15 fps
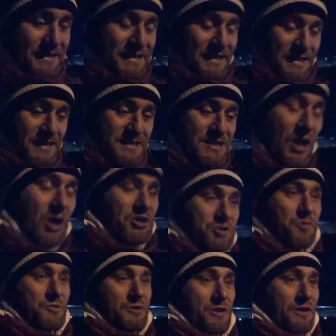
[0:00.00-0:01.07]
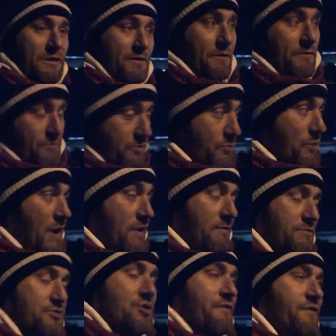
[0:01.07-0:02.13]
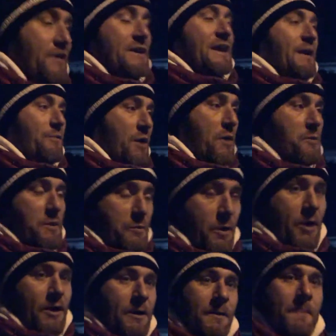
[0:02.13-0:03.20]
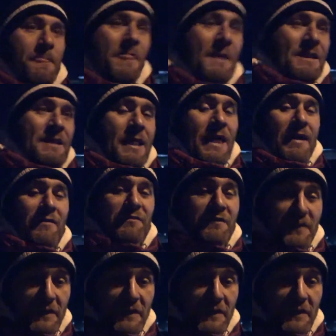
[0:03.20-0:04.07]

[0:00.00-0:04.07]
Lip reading: get in touch with the where she figured out where we were, and